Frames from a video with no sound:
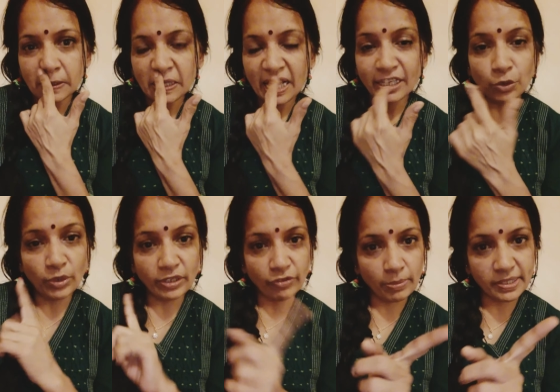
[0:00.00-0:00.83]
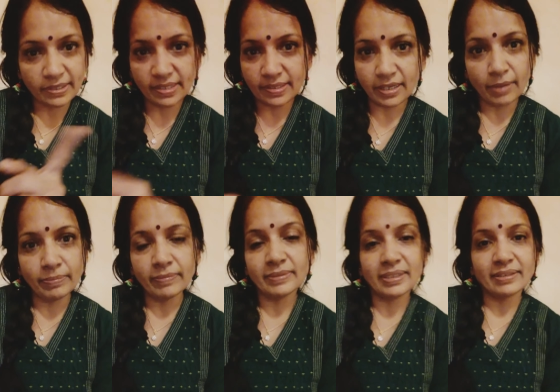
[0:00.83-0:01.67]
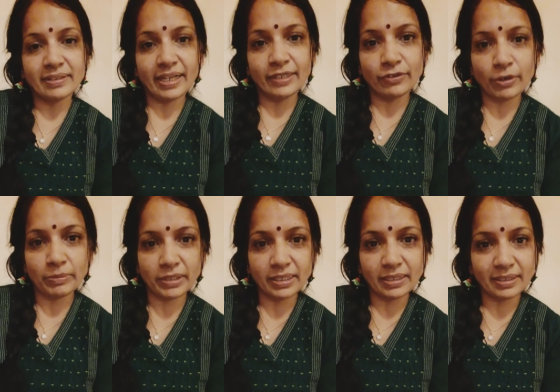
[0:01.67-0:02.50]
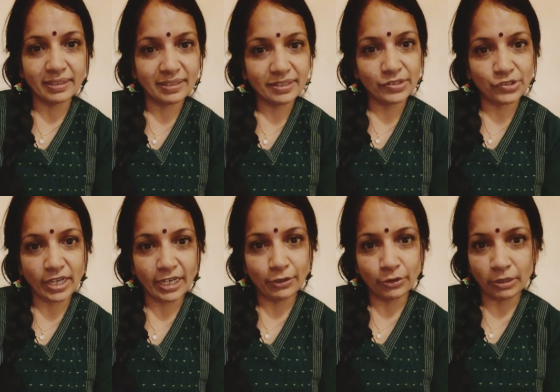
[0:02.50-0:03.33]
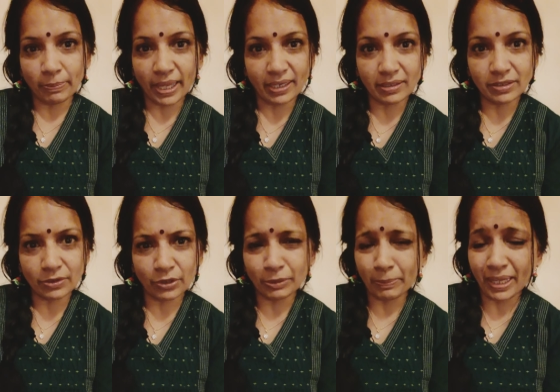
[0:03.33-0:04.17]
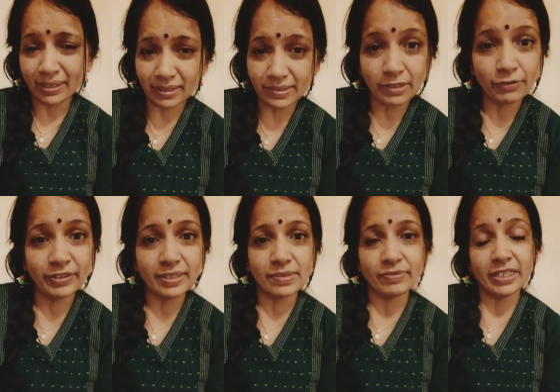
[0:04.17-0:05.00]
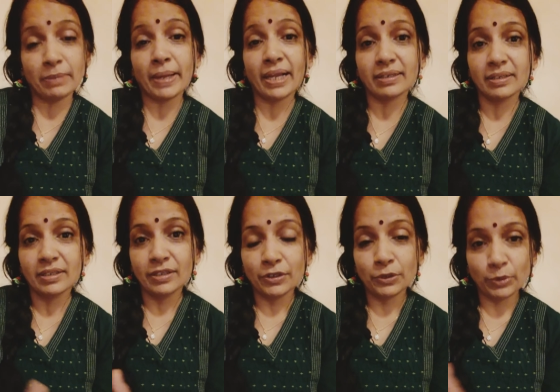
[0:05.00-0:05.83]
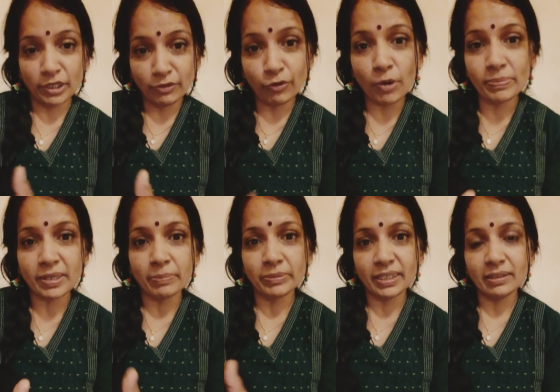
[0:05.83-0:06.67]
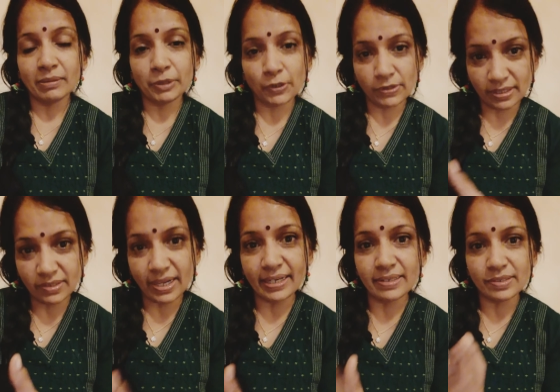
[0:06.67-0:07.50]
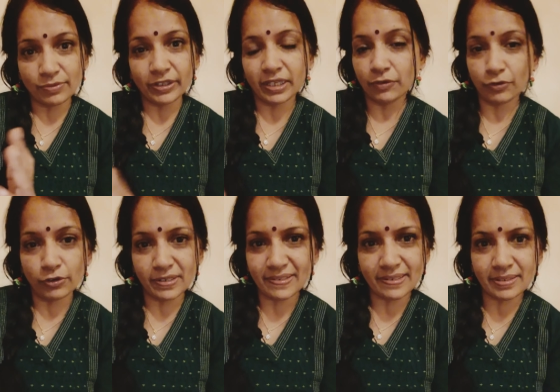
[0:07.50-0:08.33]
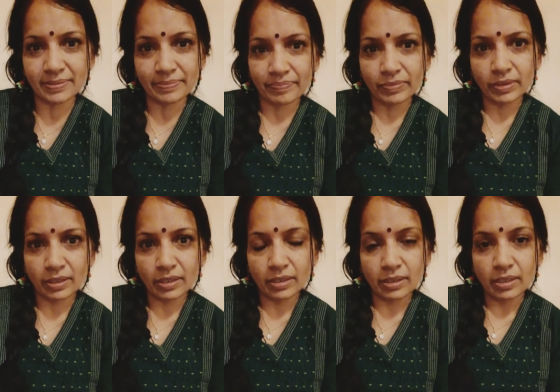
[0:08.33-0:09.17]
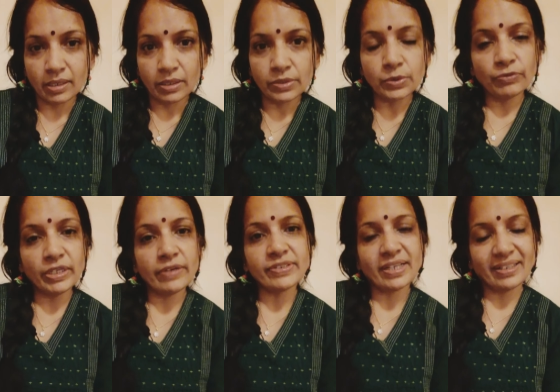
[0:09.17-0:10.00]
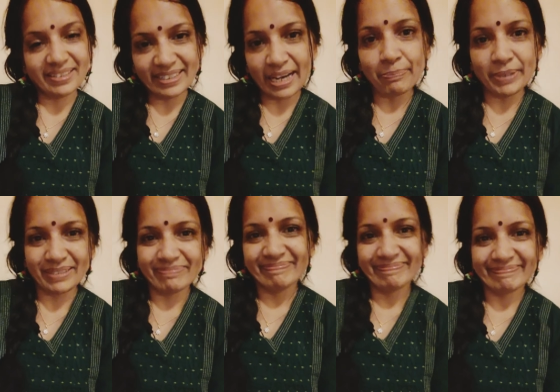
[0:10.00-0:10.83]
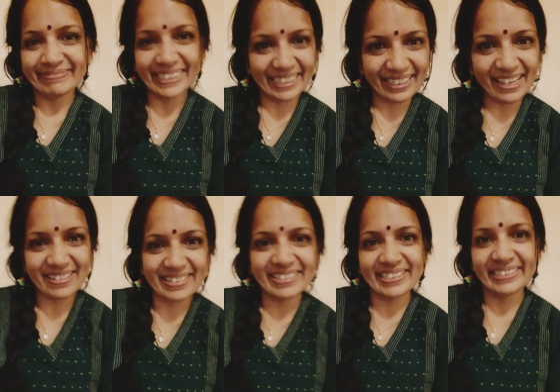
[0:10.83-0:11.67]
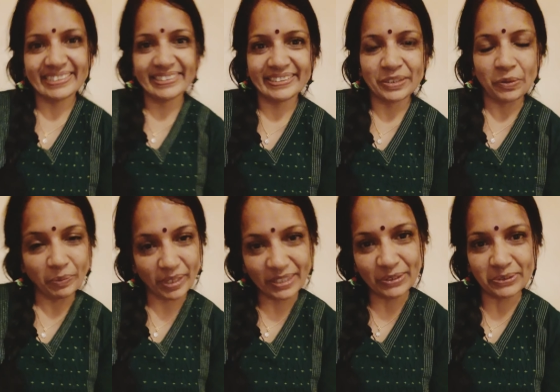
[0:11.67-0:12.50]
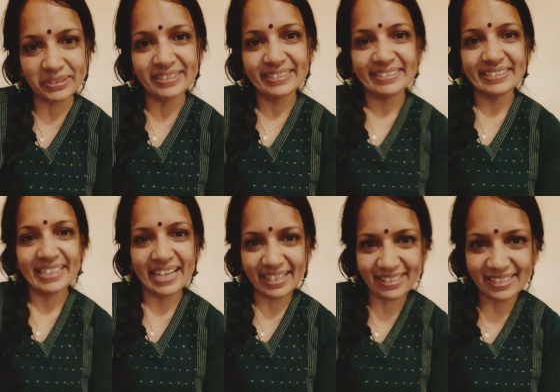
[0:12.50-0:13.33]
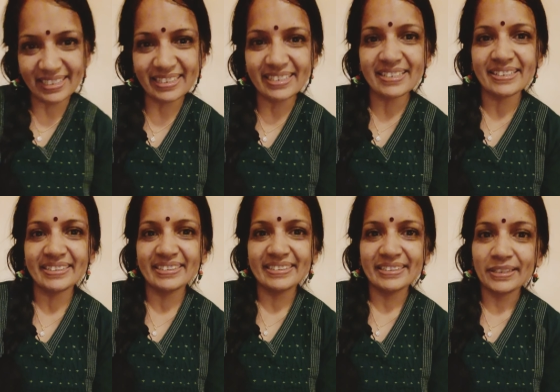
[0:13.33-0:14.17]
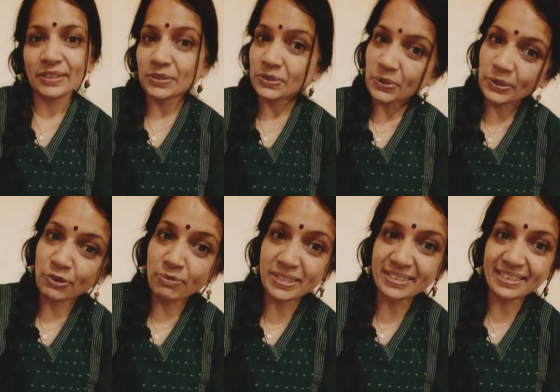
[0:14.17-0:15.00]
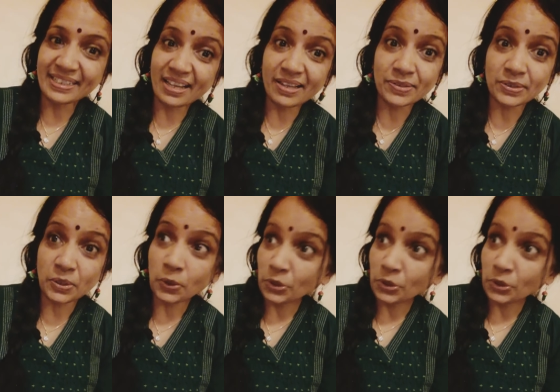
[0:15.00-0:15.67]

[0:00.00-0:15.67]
and no information has come right from the child or the parent itself feels very bad to inform something because the child's forgetfulness. So we have started clapping in the class. Very good. Excellent. You missed a class. Oh,